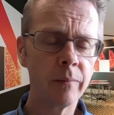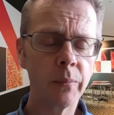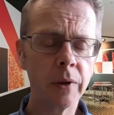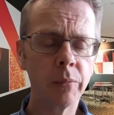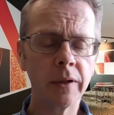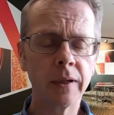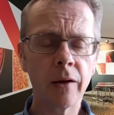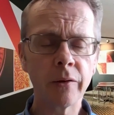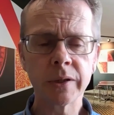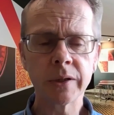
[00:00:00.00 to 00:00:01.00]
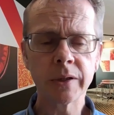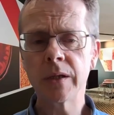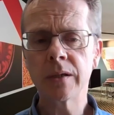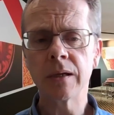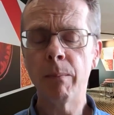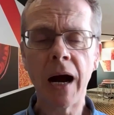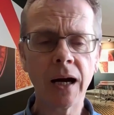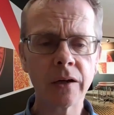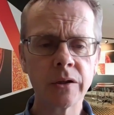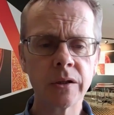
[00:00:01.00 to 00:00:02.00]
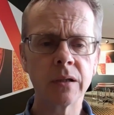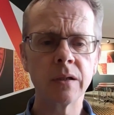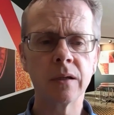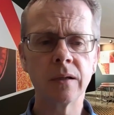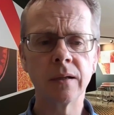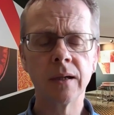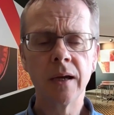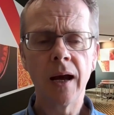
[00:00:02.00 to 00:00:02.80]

People in Alzheimer's, in Parkinson's, in